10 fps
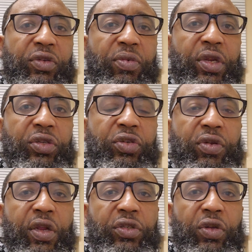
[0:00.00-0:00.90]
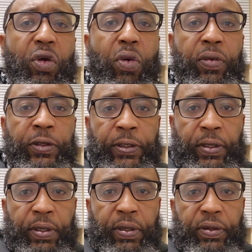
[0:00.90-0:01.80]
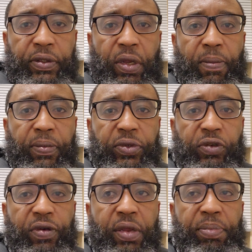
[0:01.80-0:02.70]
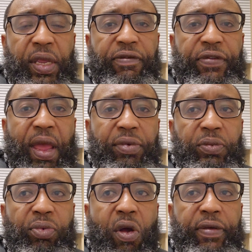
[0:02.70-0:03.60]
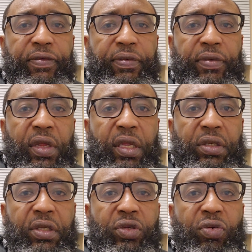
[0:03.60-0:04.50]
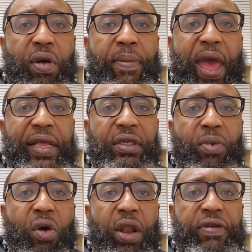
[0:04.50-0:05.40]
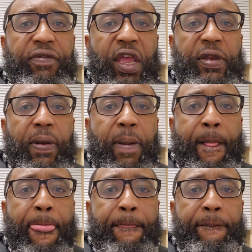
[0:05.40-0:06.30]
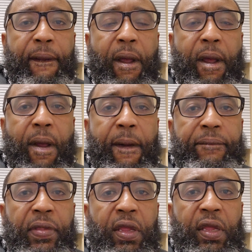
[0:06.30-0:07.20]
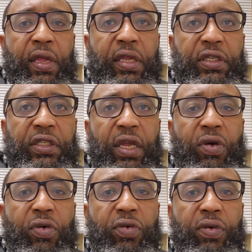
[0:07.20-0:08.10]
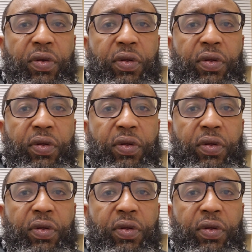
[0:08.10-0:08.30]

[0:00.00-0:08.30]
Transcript: was 22 years old, some street beef that was brought into a basketball event. It still